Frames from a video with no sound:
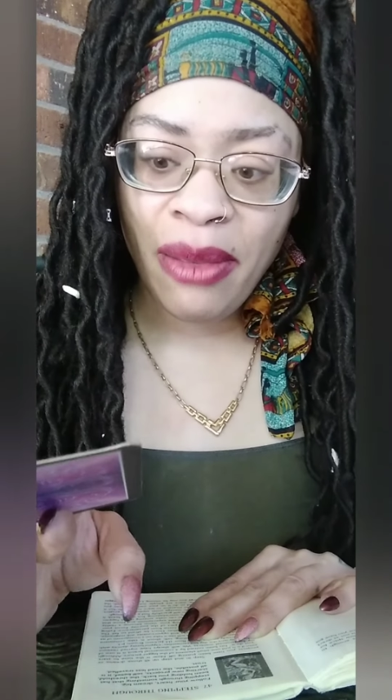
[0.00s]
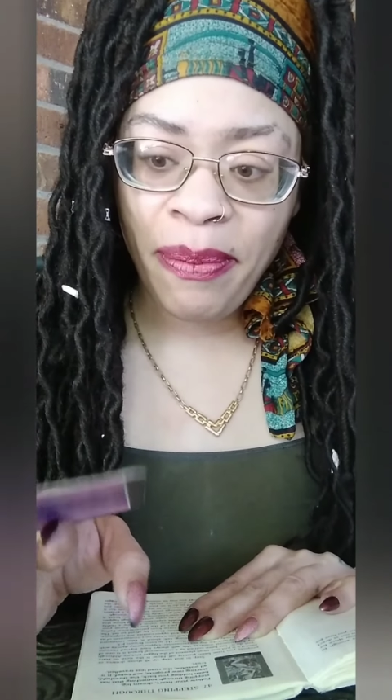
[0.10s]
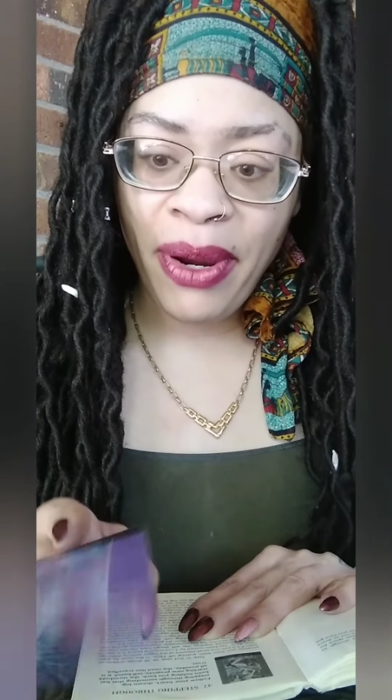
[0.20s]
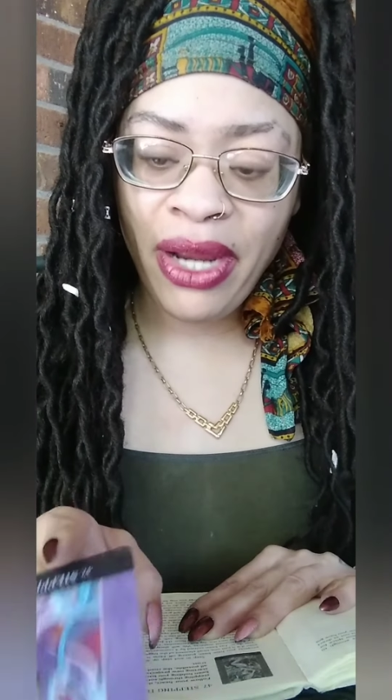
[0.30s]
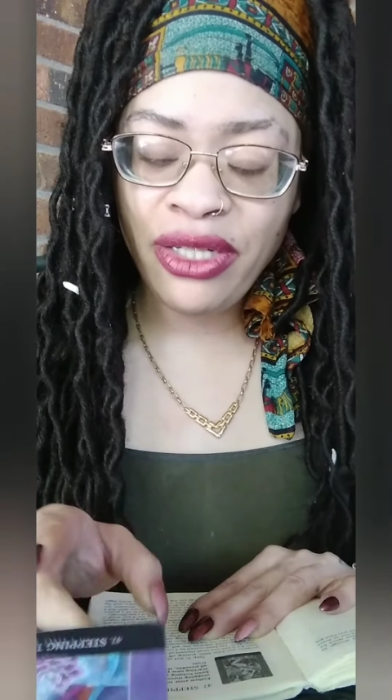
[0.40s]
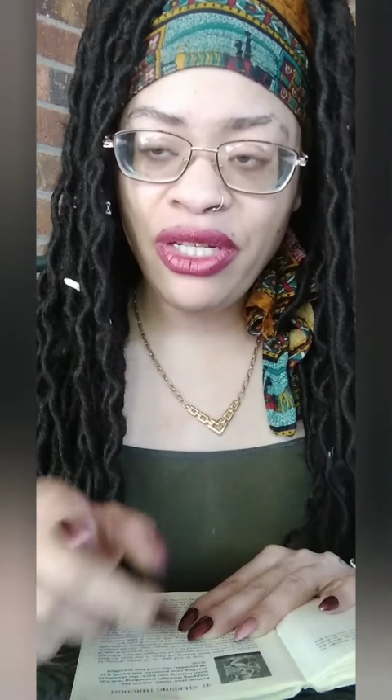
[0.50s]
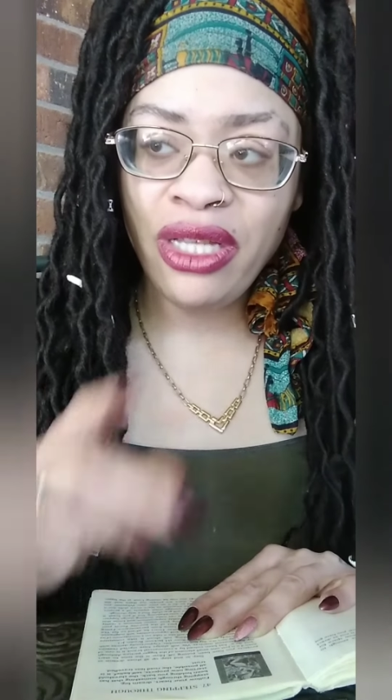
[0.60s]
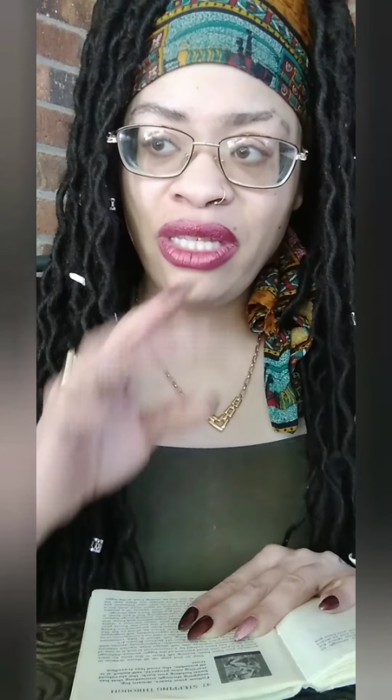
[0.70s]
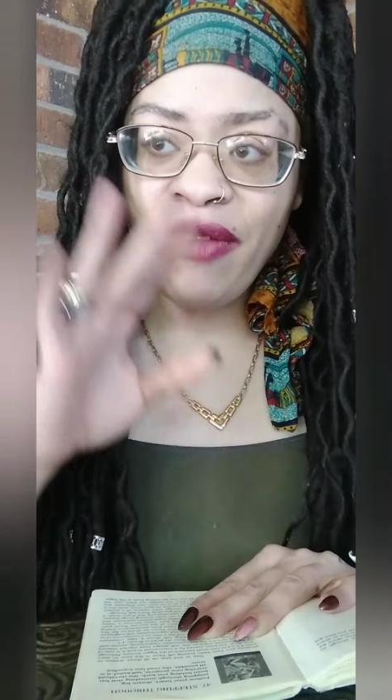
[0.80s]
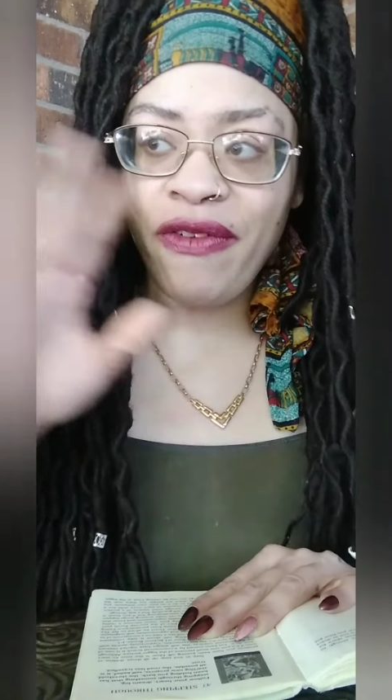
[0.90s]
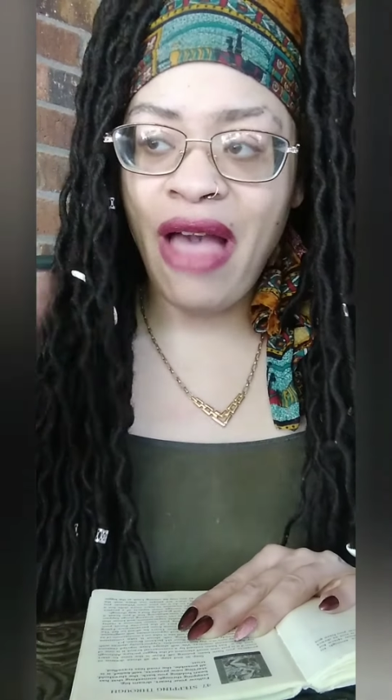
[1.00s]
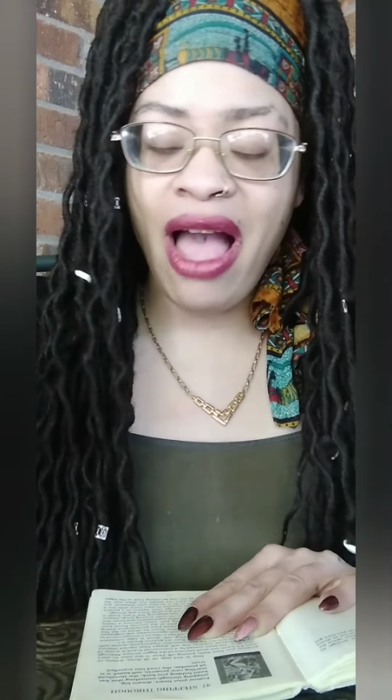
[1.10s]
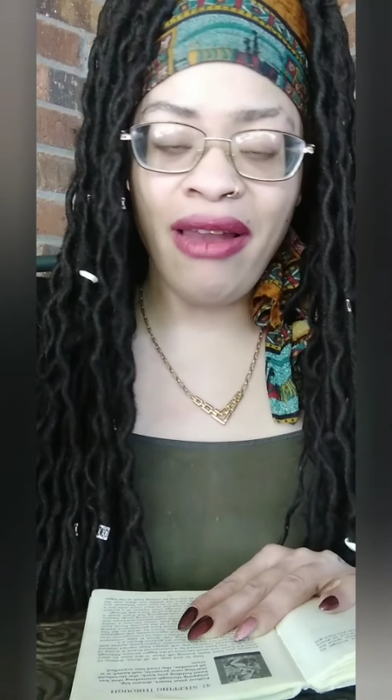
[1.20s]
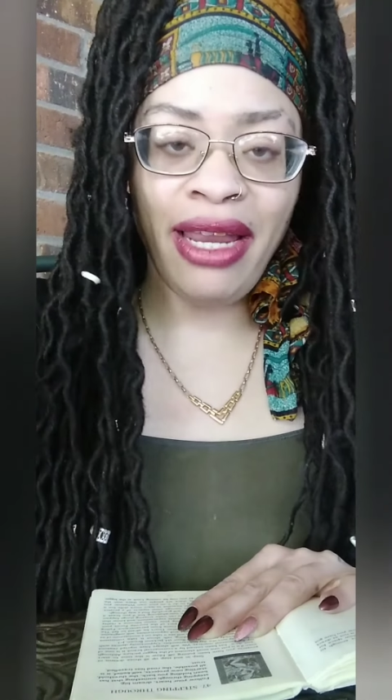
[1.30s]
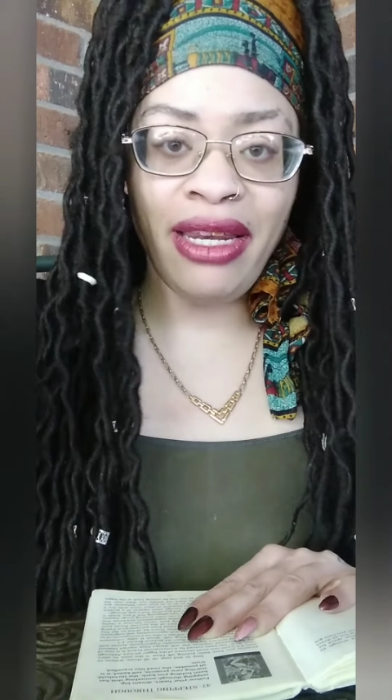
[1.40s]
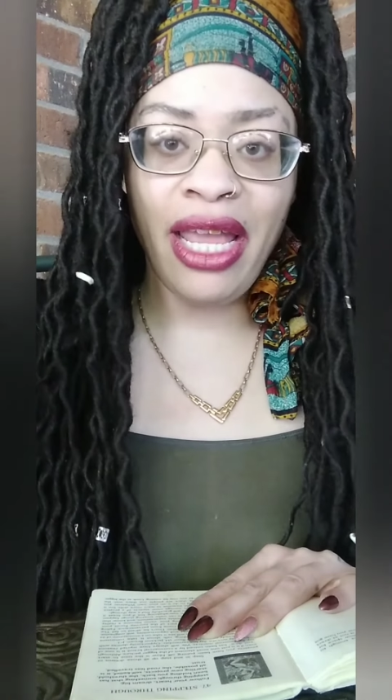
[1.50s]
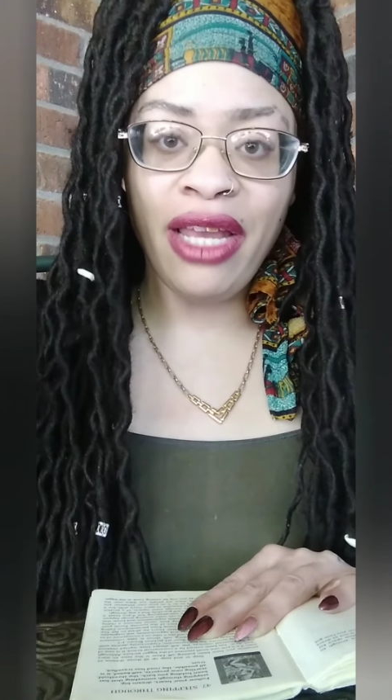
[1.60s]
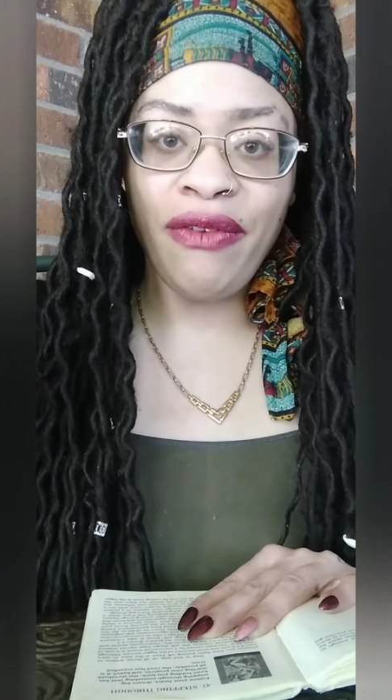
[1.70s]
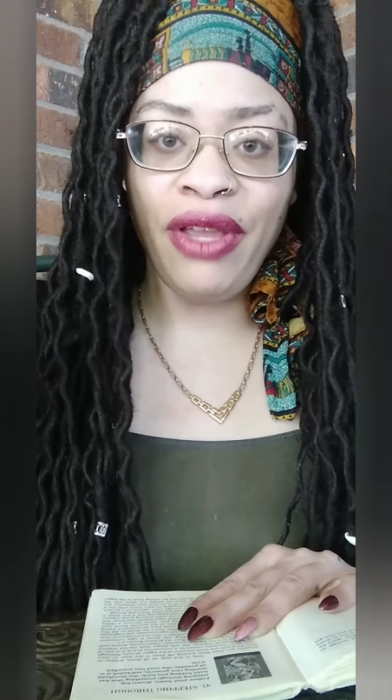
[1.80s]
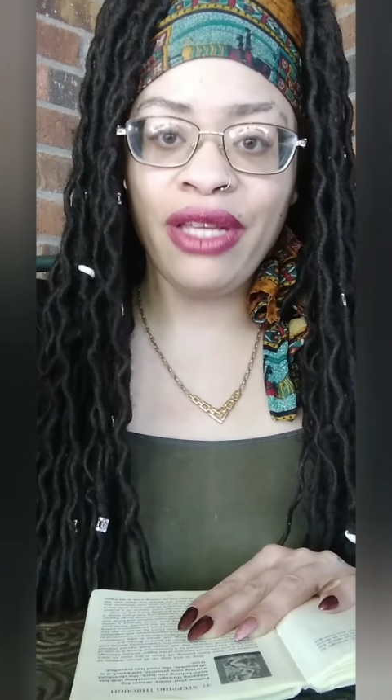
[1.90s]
purging yourself of all that negative